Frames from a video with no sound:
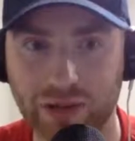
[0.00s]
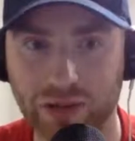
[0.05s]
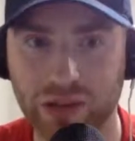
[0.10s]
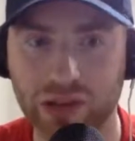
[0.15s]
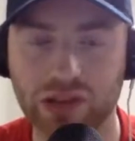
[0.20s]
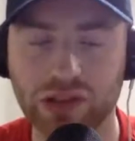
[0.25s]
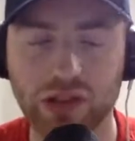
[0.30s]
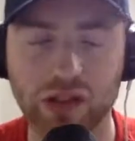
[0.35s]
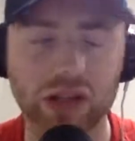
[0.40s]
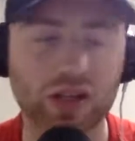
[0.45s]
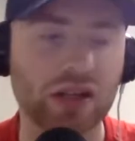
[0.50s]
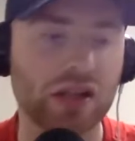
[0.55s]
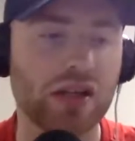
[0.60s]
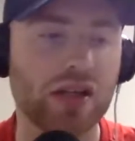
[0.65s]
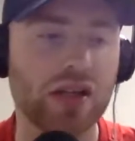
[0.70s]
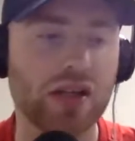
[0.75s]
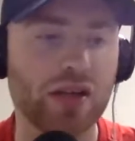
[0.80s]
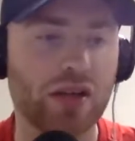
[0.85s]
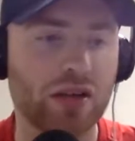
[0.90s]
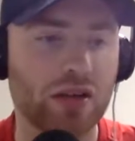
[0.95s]
sorry.
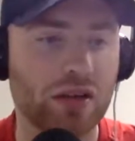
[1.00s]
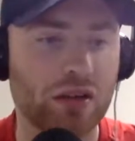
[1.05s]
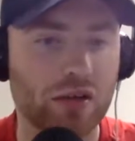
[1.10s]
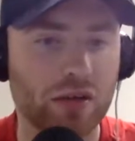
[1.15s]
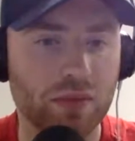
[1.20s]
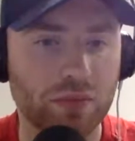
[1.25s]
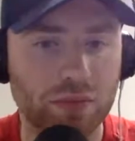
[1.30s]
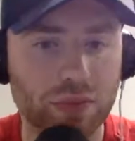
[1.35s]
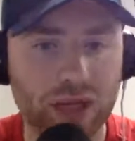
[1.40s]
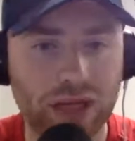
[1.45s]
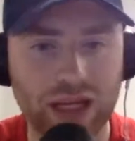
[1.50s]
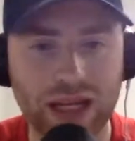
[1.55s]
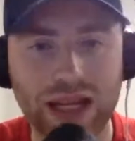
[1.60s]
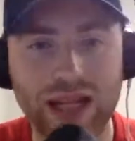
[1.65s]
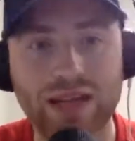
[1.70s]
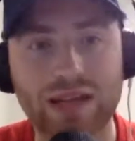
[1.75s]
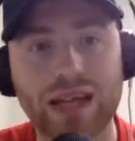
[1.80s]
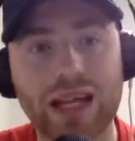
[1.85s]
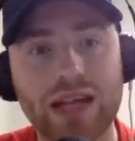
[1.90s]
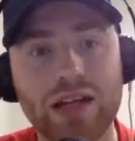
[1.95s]
But
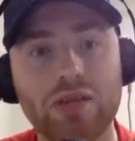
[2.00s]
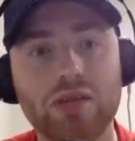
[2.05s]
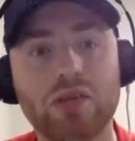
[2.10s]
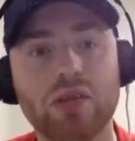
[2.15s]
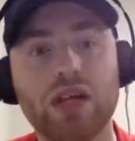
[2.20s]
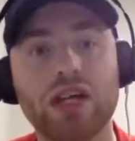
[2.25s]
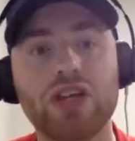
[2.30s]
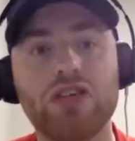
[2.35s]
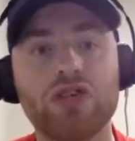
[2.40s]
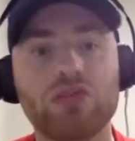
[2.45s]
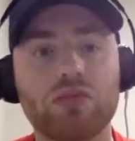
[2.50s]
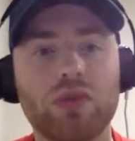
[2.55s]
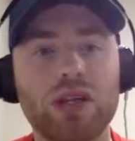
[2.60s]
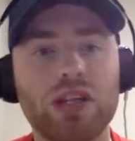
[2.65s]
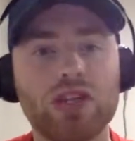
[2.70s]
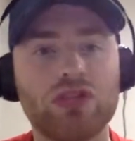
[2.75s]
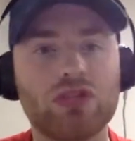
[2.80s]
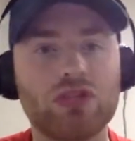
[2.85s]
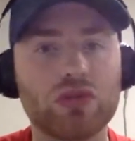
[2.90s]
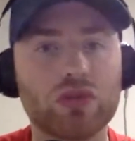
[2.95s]
and then when
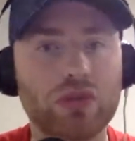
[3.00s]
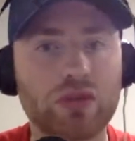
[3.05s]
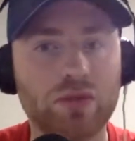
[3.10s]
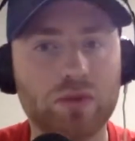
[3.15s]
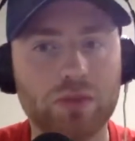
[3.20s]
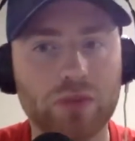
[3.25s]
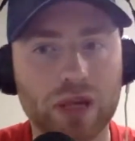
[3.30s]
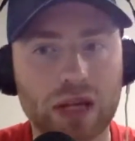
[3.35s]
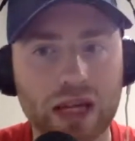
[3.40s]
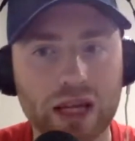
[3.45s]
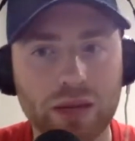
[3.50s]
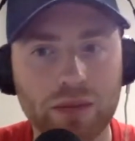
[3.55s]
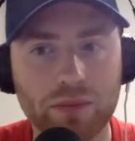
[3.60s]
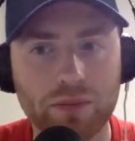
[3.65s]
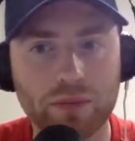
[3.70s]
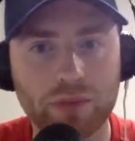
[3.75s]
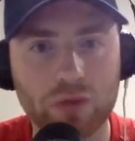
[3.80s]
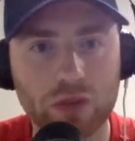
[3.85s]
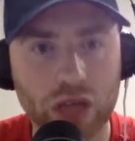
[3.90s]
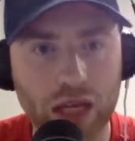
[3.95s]
he should have
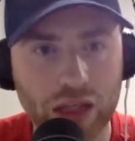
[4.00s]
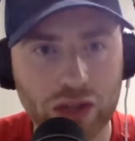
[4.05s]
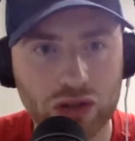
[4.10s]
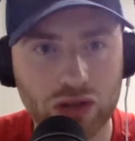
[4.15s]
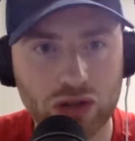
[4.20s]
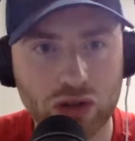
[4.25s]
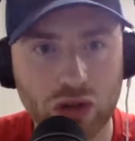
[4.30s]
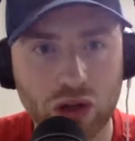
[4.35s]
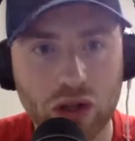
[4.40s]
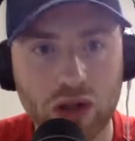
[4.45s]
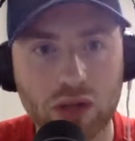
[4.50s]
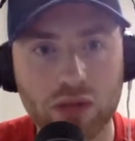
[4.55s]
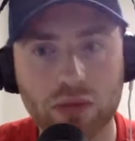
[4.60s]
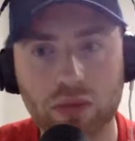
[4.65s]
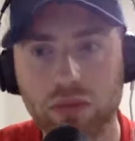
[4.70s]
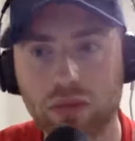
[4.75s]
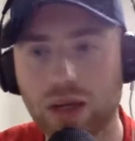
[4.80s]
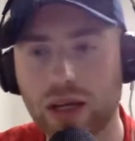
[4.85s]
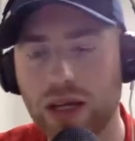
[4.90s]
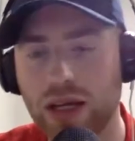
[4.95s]
had a shot,
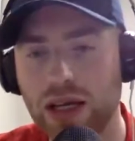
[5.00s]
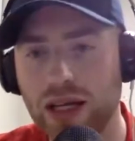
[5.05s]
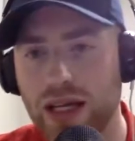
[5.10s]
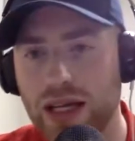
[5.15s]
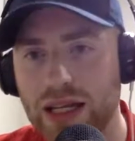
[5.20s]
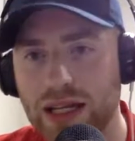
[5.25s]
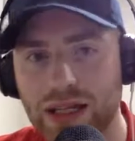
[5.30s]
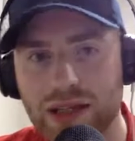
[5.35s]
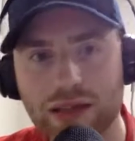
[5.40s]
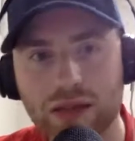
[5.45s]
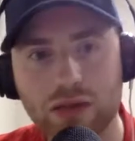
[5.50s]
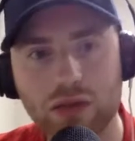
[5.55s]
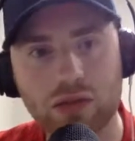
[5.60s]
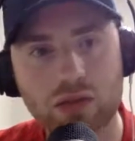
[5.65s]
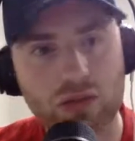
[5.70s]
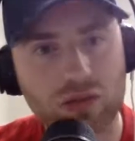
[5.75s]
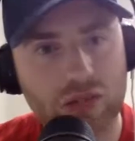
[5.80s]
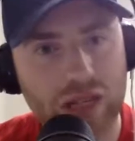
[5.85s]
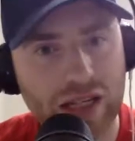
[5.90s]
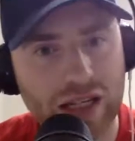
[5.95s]
he
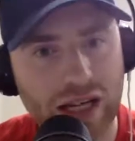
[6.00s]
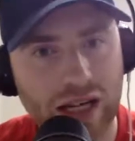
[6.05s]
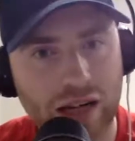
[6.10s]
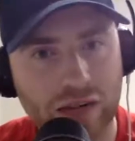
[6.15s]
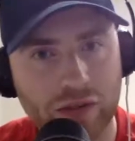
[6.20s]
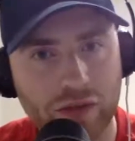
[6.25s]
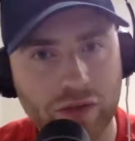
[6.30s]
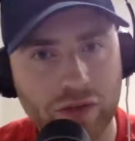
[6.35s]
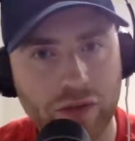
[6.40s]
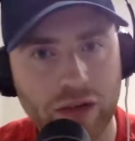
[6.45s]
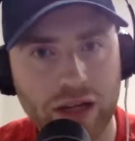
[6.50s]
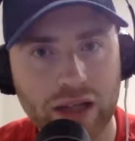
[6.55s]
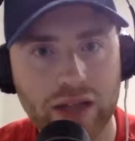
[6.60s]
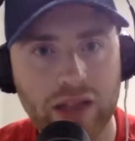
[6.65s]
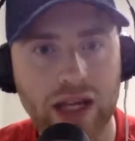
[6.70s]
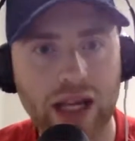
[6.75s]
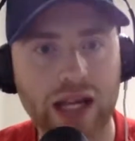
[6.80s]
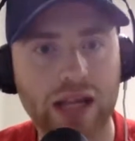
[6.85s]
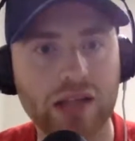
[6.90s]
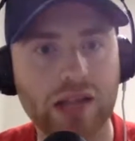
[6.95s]
teed up for
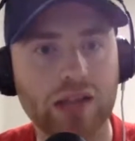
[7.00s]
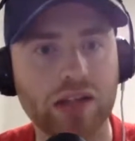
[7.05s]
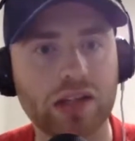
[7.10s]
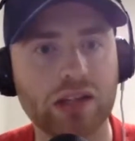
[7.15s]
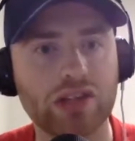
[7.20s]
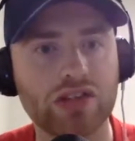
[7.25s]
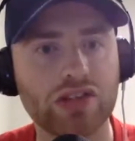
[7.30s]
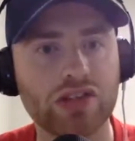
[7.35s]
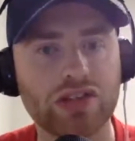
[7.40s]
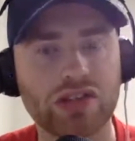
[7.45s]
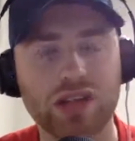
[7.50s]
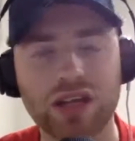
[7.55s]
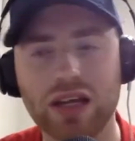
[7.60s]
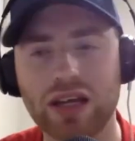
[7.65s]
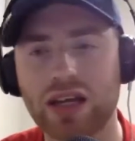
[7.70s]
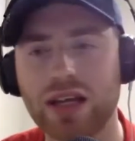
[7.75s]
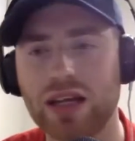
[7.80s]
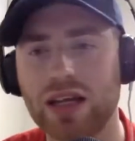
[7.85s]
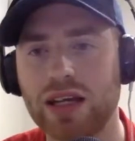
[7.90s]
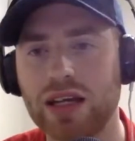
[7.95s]
Fred, and he just
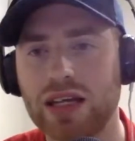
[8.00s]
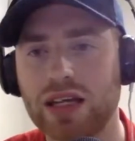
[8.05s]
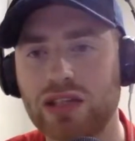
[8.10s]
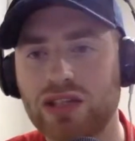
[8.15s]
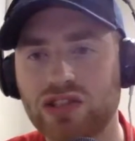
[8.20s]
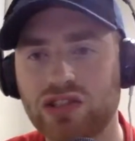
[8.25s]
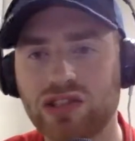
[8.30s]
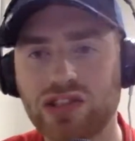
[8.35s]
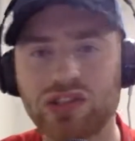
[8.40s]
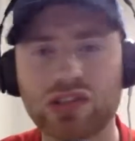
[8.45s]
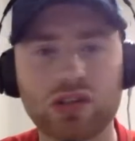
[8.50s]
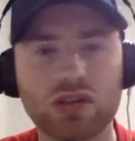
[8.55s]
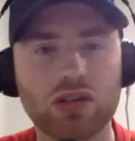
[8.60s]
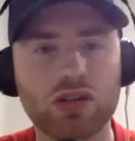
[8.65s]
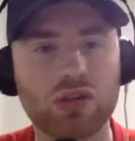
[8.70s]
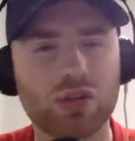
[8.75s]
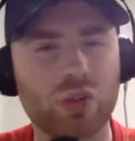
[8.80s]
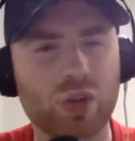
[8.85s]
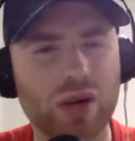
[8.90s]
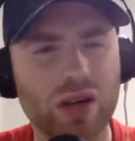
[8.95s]
doesn't
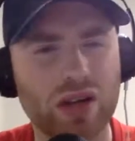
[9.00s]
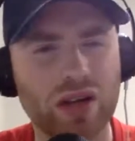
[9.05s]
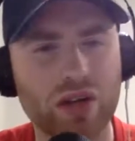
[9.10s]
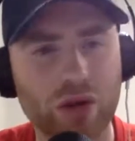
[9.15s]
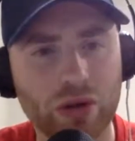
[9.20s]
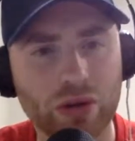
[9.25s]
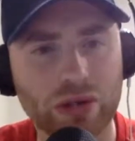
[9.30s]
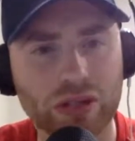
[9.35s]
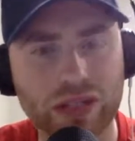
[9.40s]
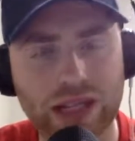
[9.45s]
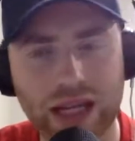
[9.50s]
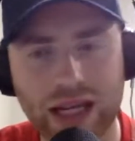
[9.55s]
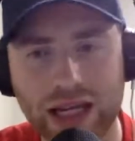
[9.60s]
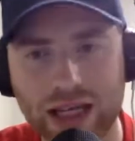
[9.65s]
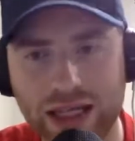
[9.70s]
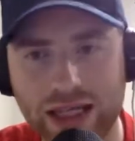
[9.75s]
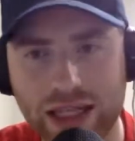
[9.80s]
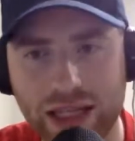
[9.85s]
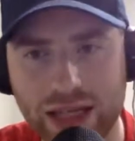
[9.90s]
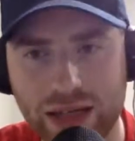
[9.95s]
quite know yet
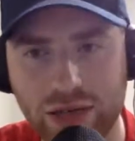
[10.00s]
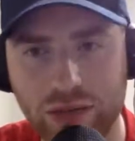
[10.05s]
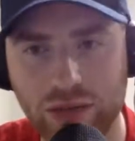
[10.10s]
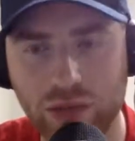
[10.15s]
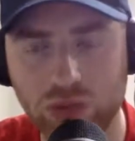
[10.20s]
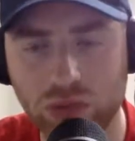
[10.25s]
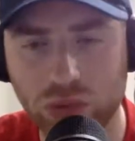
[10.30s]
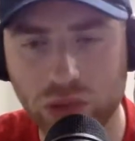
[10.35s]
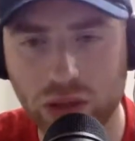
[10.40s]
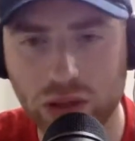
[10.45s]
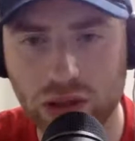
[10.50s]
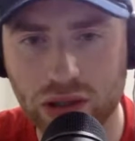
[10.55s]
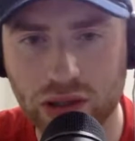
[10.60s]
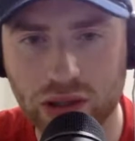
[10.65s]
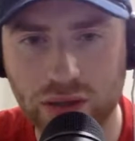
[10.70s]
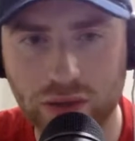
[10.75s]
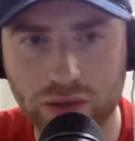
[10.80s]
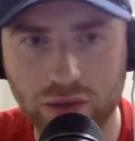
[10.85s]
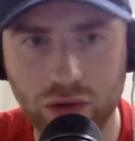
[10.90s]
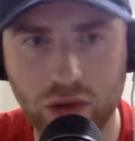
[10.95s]
again what
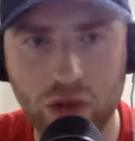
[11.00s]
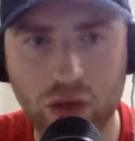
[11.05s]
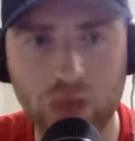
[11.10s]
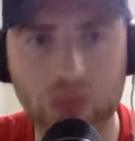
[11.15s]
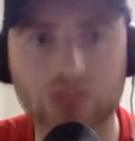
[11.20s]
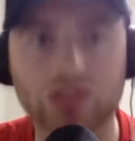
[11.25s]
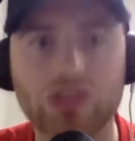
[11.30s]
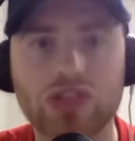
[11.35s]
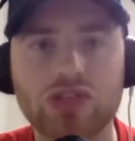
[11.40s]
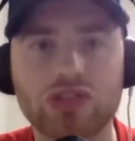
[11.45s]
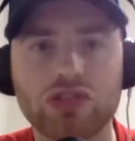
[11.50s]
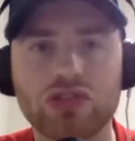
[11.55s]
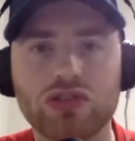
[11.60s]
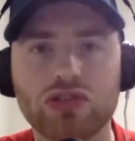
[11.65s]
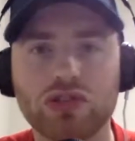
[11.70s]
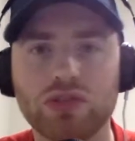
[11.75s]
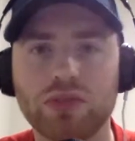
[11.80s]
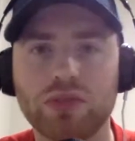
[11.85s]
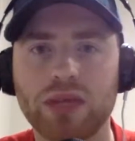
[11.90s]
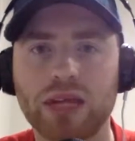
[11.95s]
the final decision
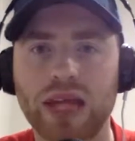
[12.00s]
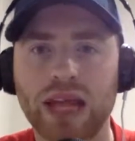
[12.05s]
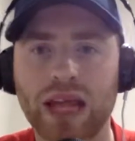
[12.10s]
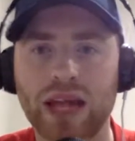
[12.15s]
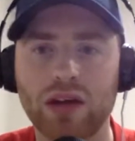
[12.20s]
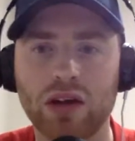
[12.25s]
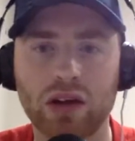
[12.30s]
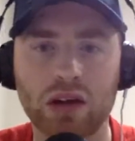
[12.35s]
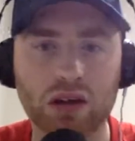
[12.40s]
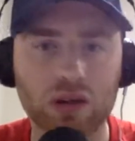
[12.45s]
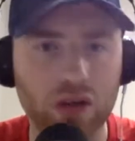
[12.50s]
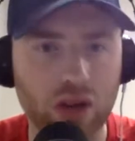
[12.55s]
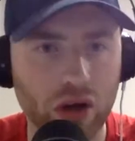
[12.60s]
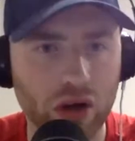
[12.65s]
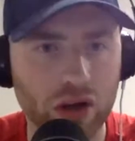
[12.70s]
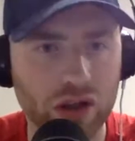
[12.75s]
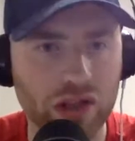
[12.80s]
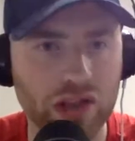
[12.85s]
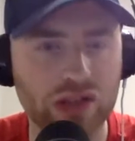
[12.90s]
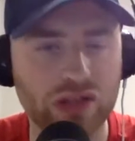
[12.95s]
should be. And I know
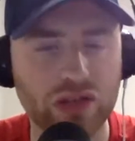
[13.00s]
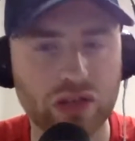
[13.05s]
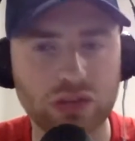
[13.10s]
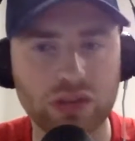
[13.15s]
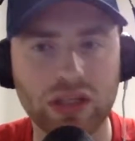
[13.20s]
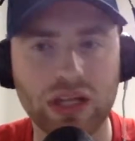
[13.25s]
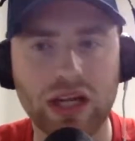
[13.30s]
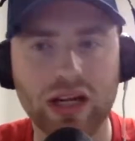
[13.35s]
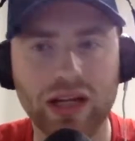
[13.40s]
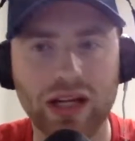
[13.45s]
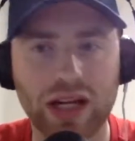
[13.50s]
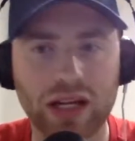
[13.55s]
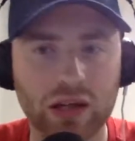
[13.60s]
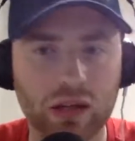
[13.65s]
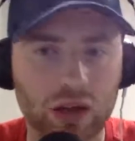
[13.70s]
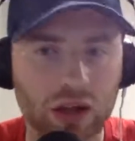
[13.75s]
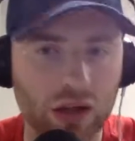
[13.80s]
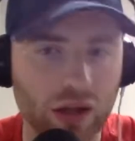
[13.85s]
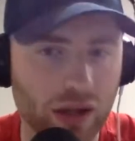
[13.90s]
he's still young, and I